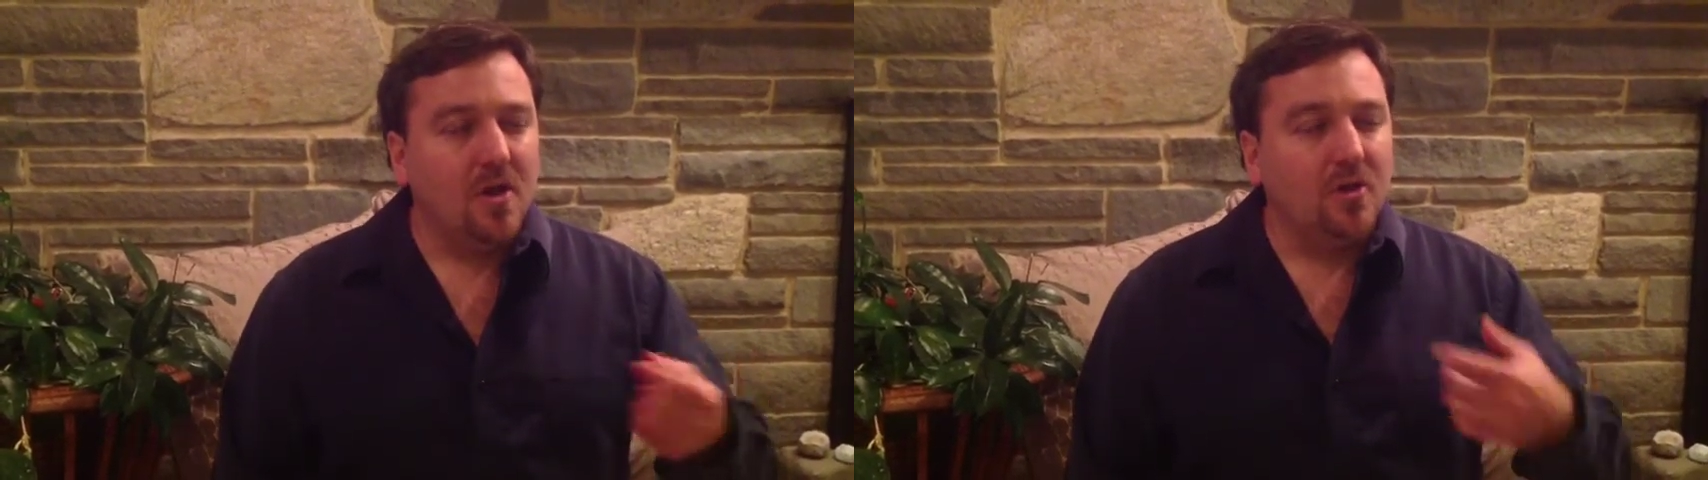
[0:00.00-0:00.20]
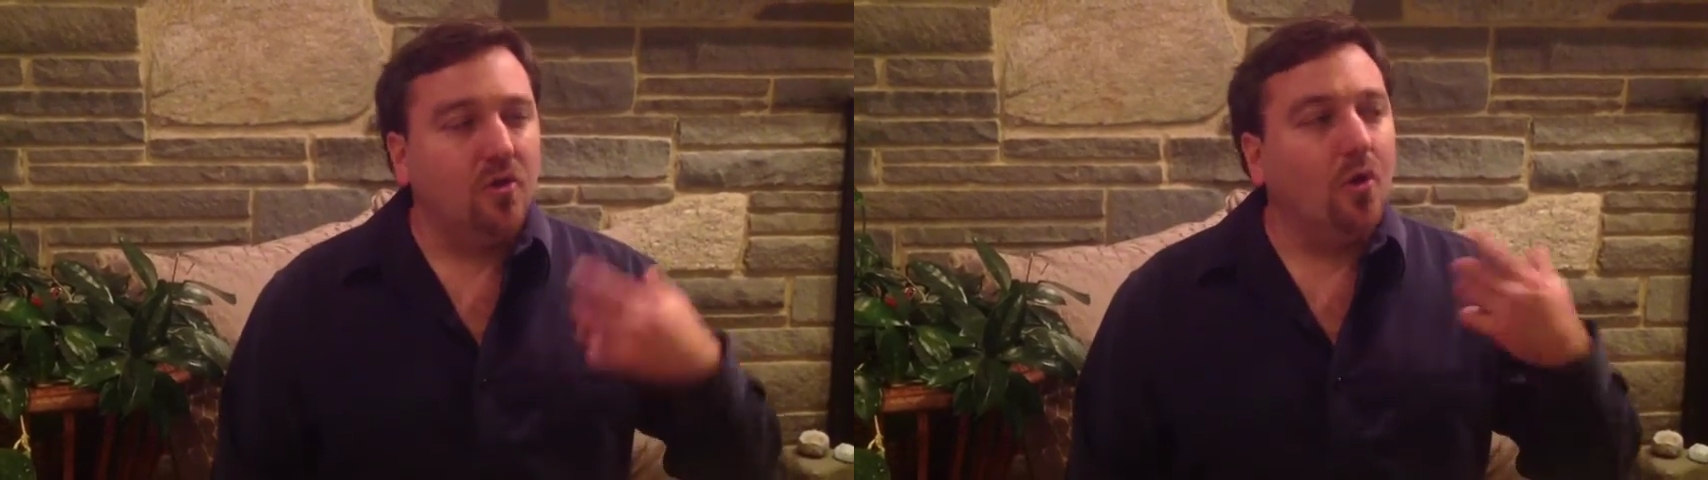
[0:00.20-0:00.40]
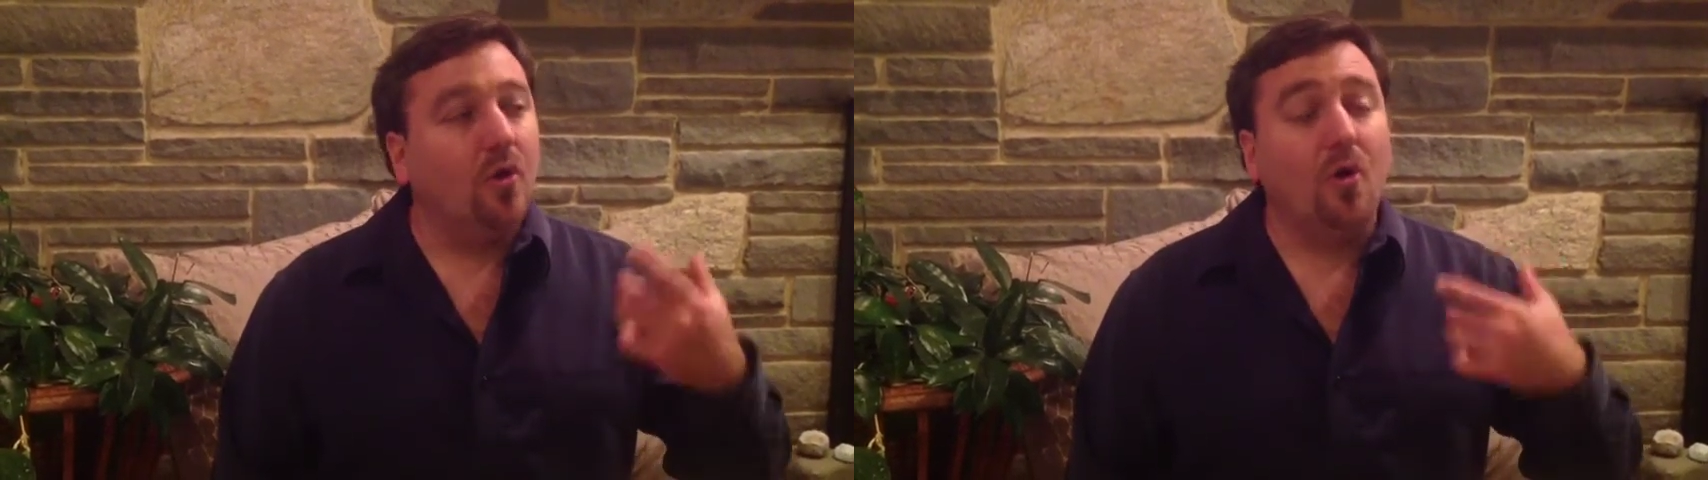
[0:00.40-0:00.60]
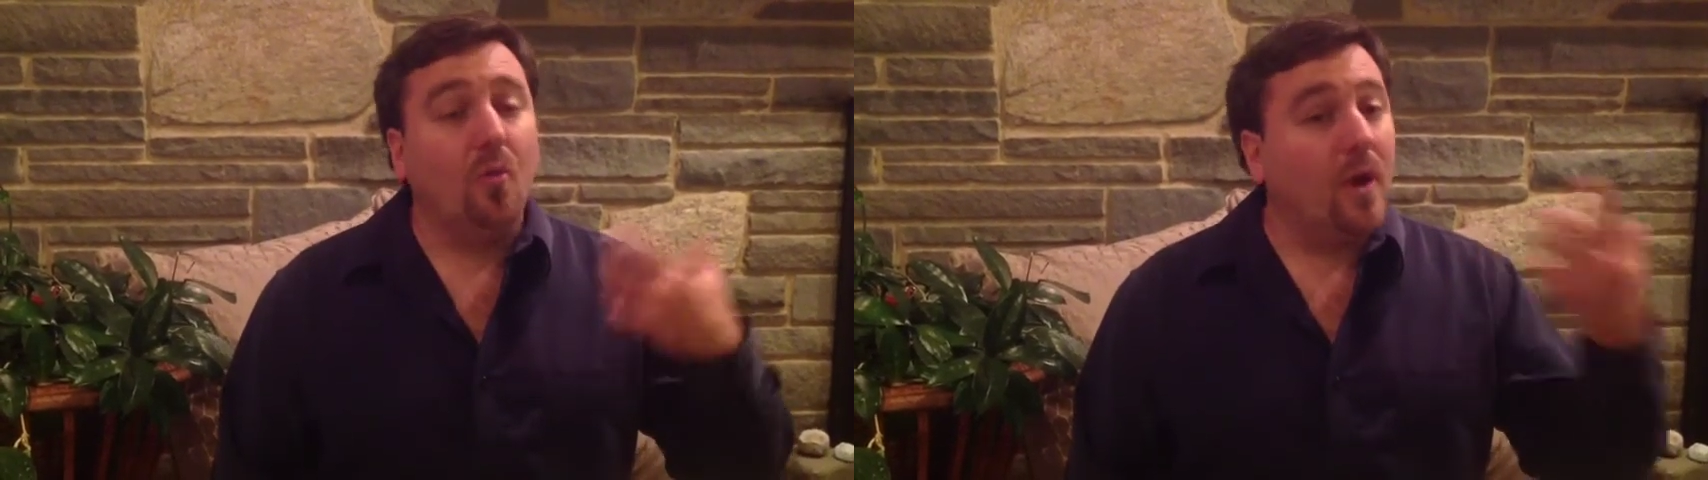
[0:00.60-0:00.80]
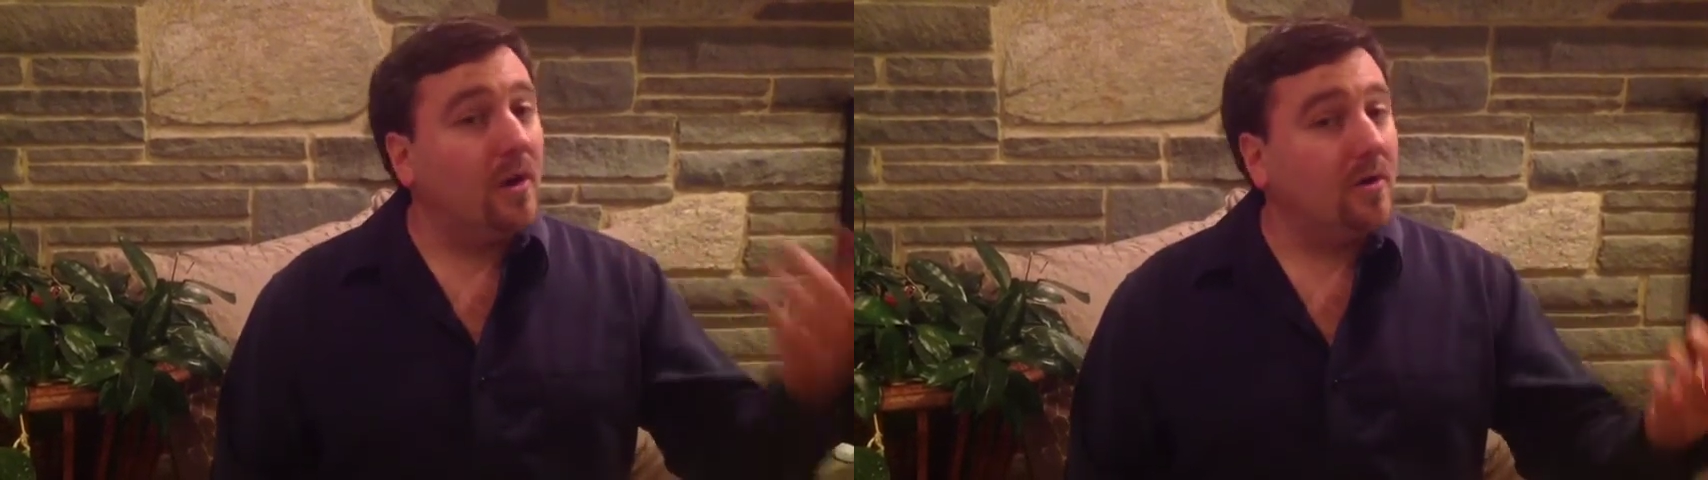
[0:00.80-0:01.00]
your
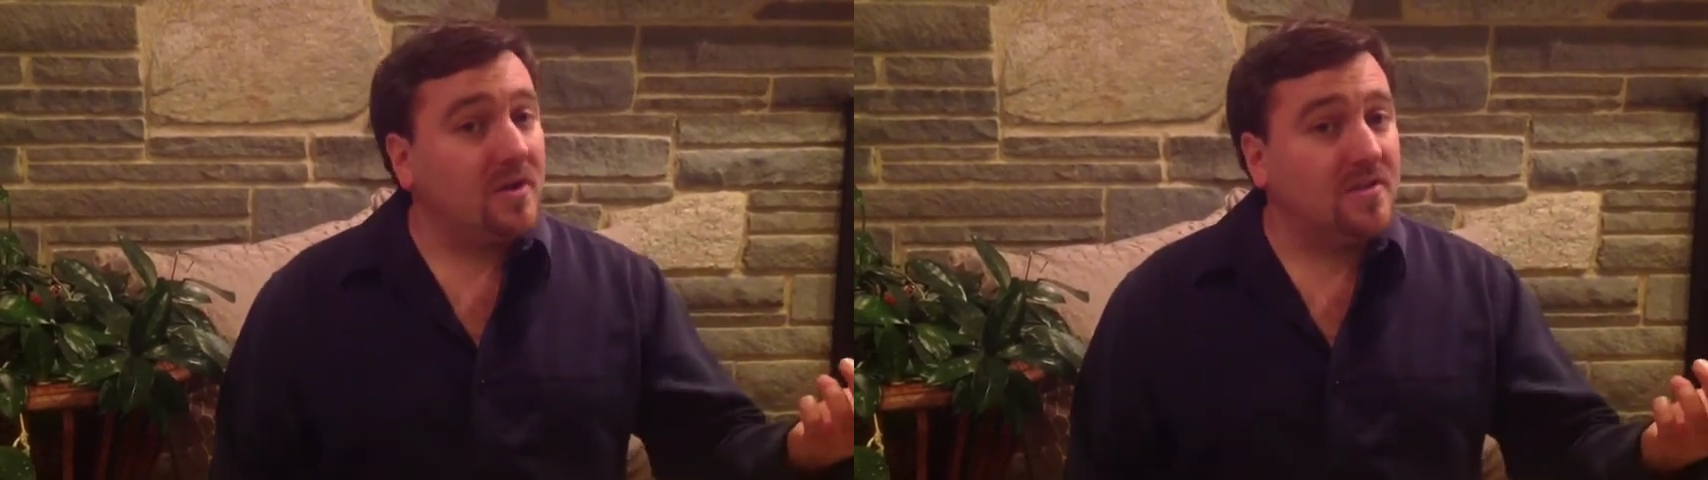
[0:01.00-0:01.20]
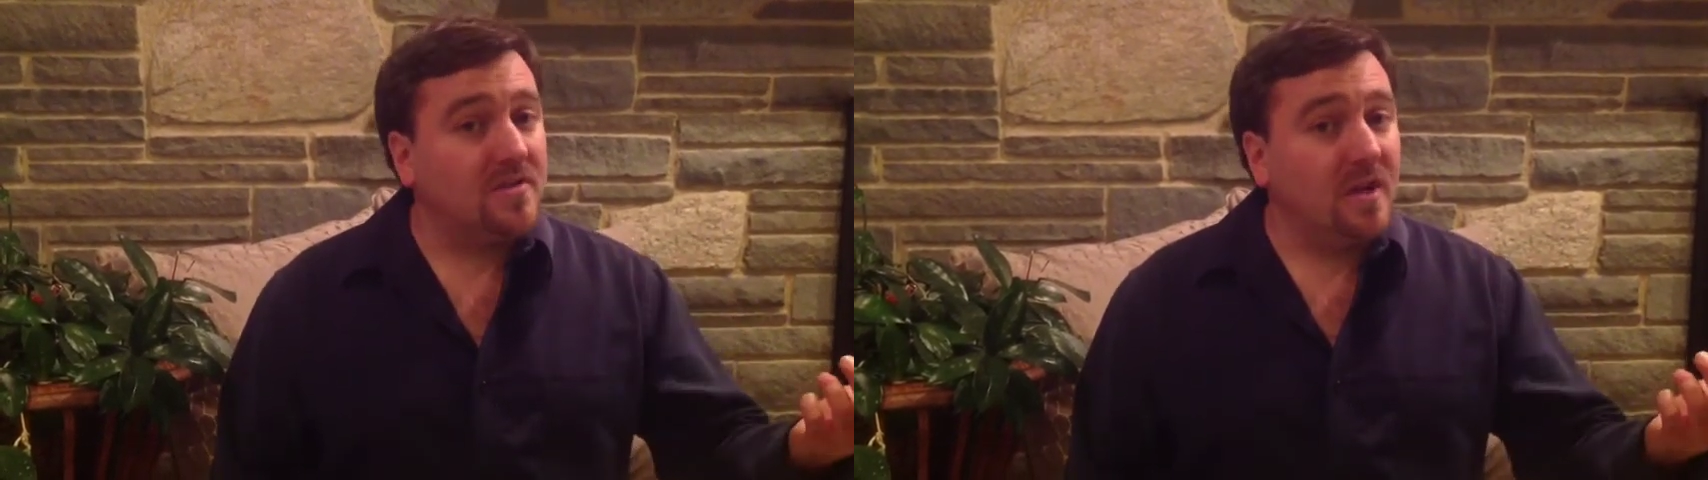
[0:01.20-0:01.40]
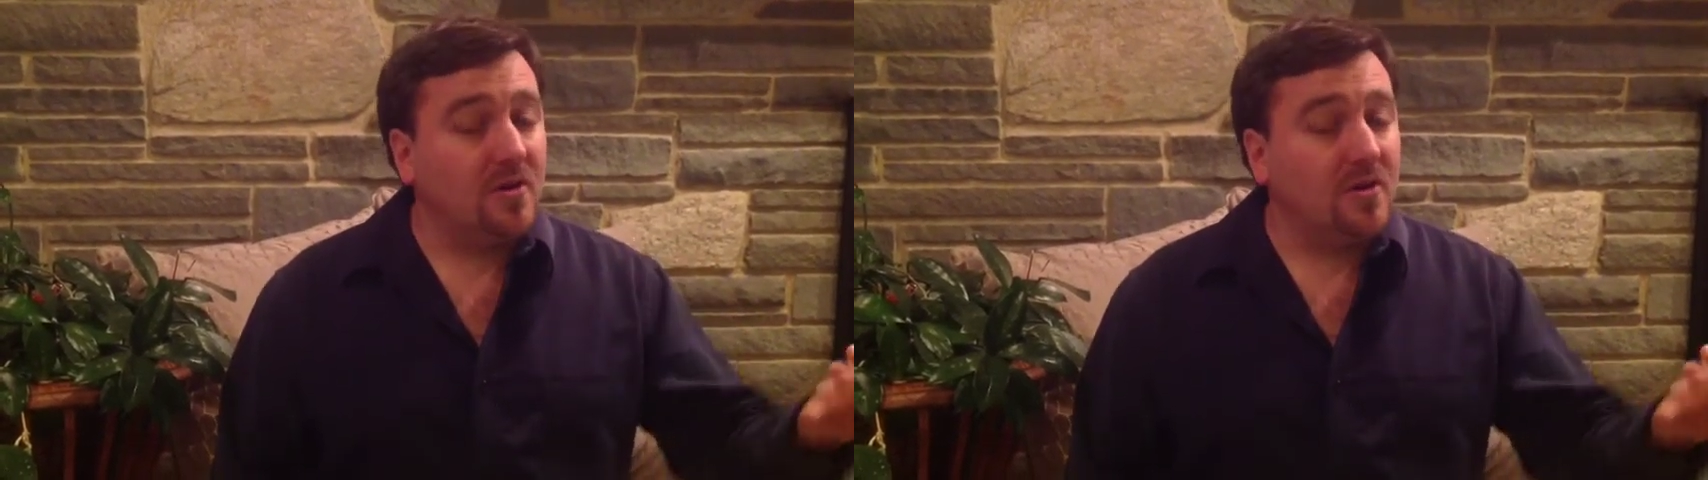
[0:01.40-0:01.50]
awareness